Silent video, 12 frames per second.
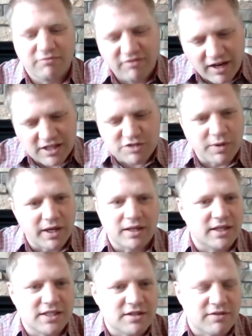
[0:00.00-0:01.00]

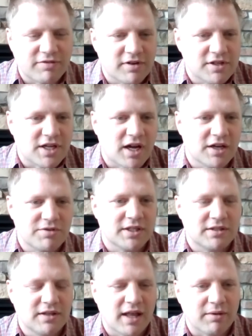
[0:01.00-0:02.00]
Venezuela isn't the first
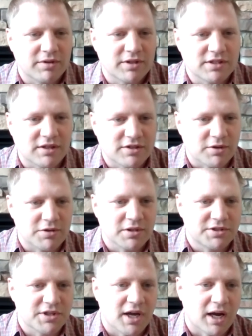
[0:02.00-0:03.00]
country that was a
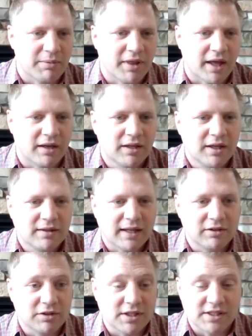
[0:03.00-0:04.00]
socialist economy
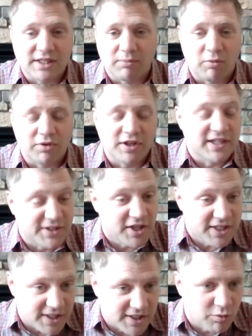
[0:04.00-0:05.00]
that looked and said,
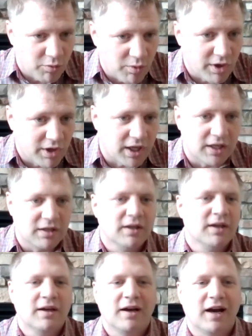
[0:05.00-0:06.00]
this isn't working.
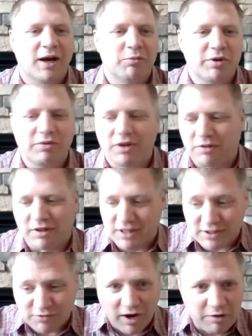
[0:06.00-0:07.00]
Like
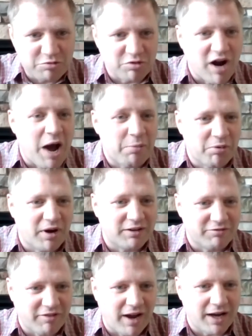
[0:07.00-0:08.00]
these farms were
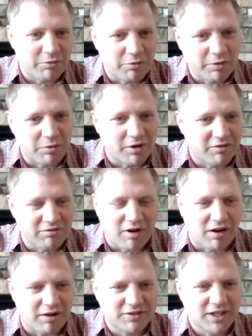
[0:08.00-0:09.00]
operating fine when we weren't
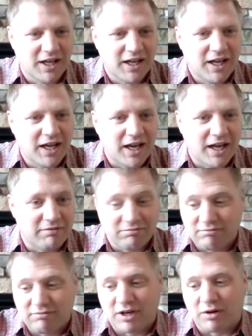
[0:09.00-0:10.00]
involved, and